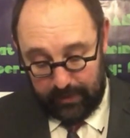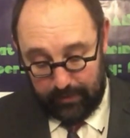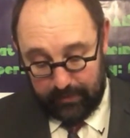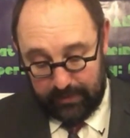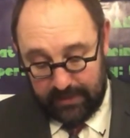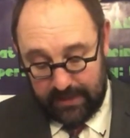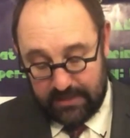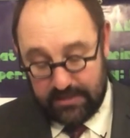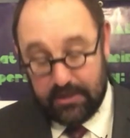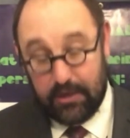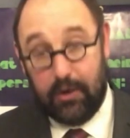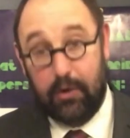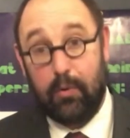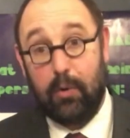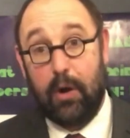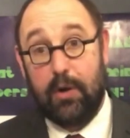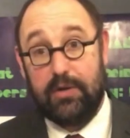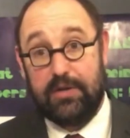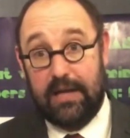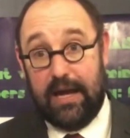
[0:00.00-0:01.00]
I mean, that's a
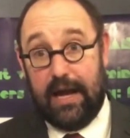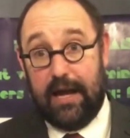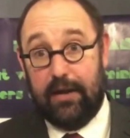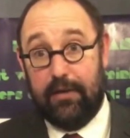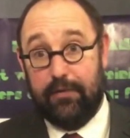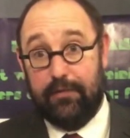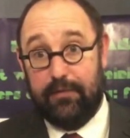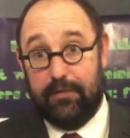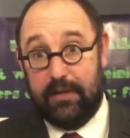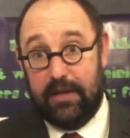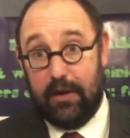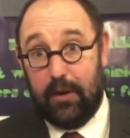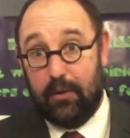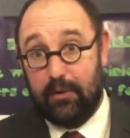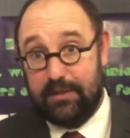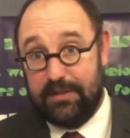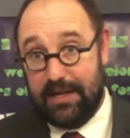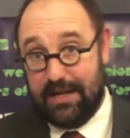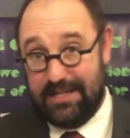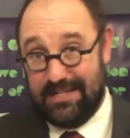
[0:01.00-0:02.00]
quote out of the
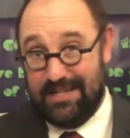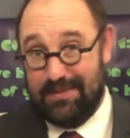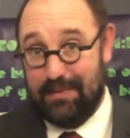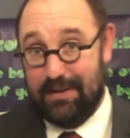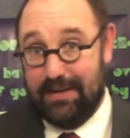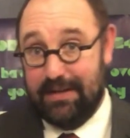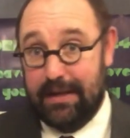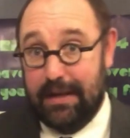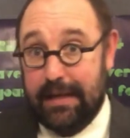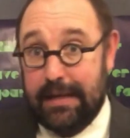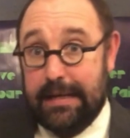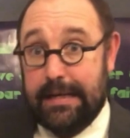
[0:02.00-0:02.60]
Old Testament.